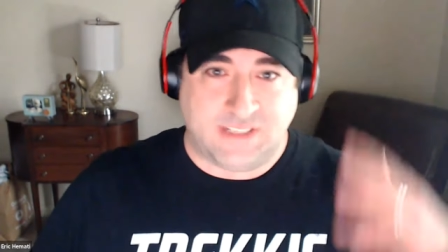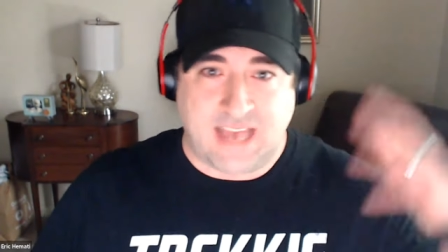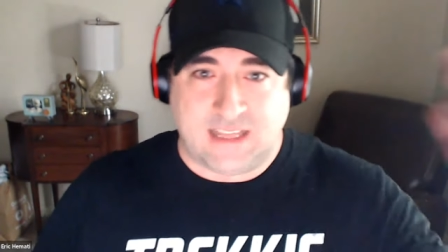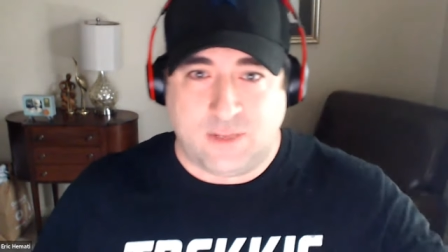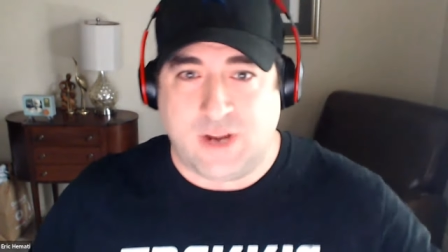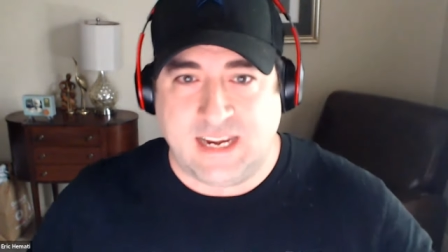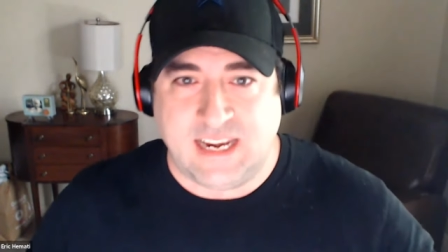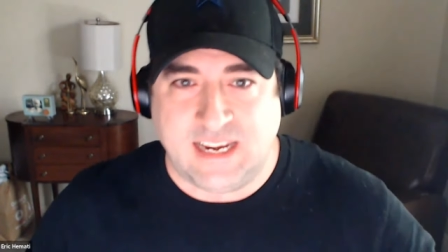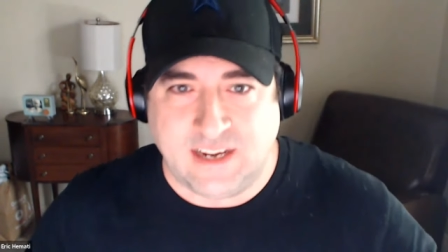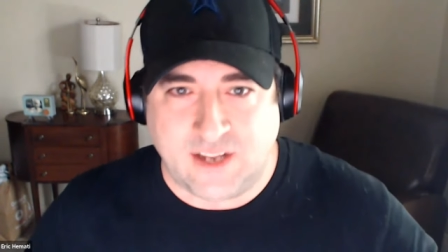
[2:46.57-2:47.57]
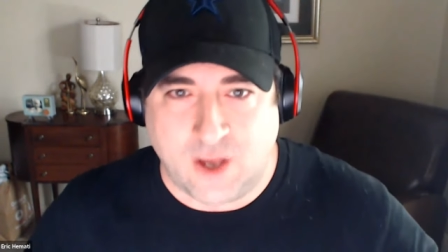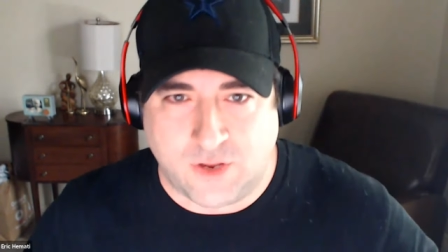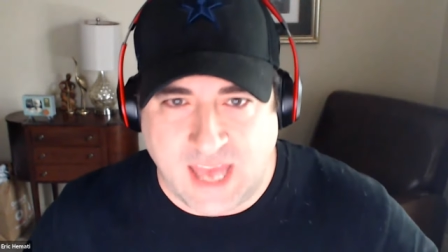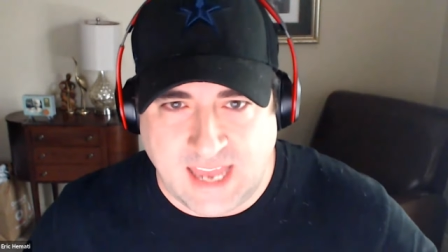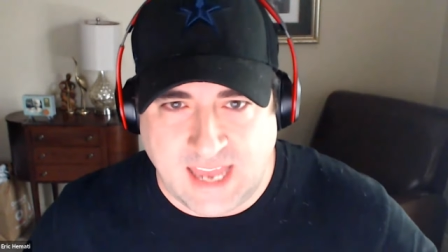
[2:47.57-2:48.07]
exactly what I needed to go
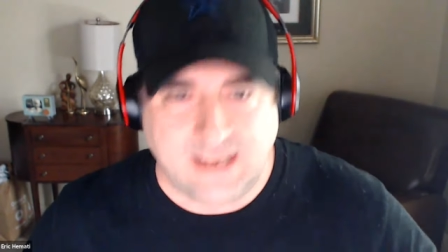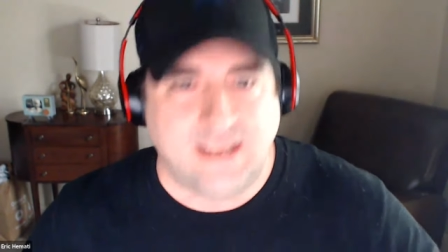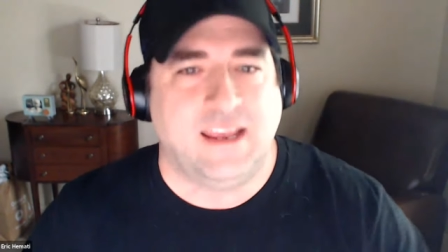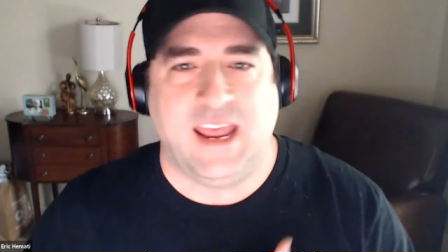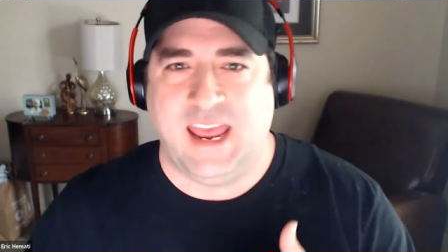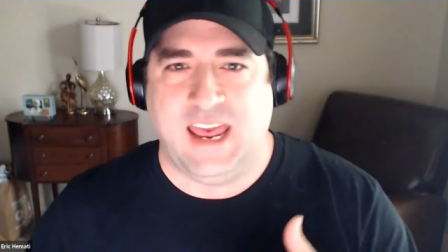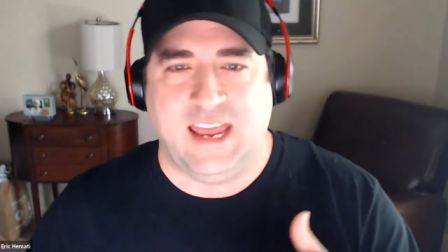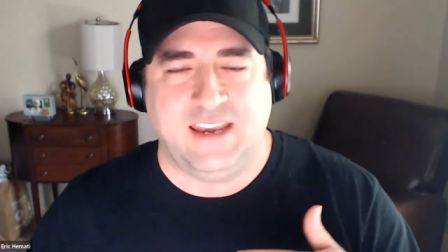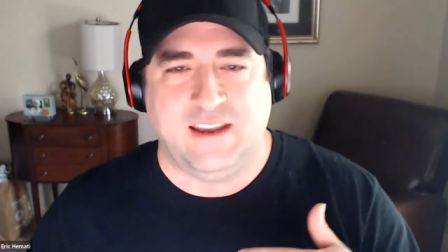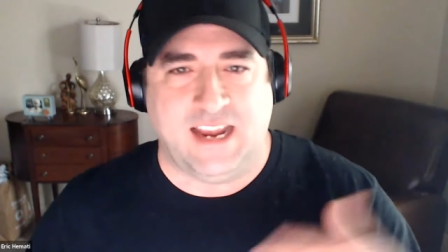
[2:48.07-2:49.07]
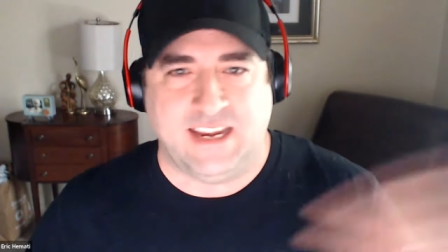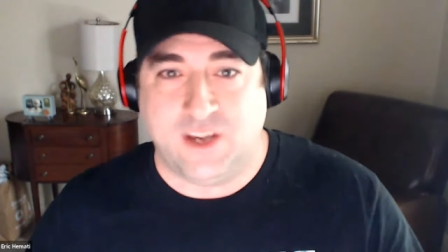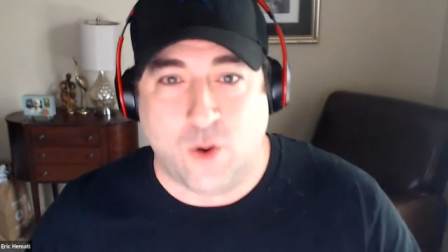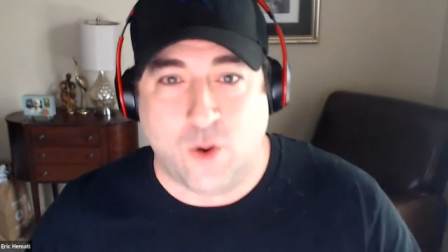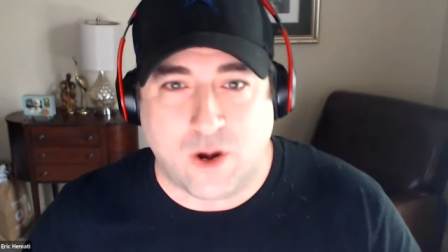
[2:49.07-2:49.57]
get, and I
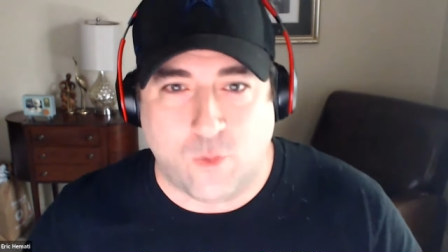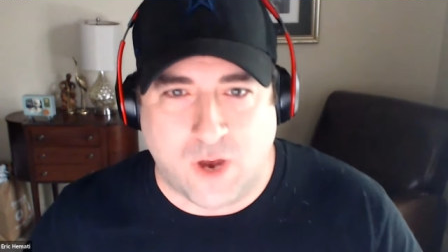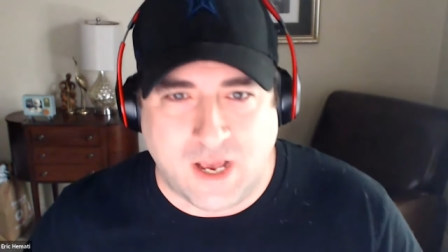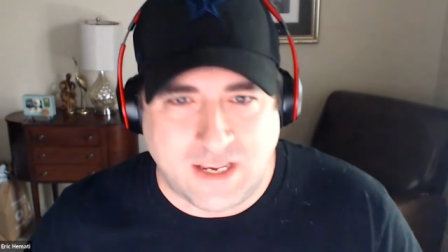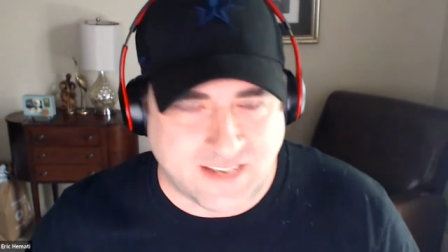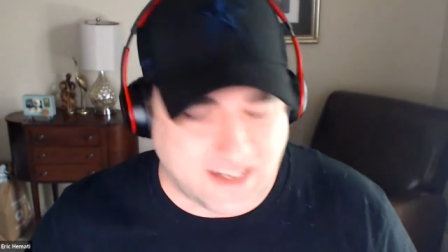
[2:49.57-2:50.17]
didn't know where it was.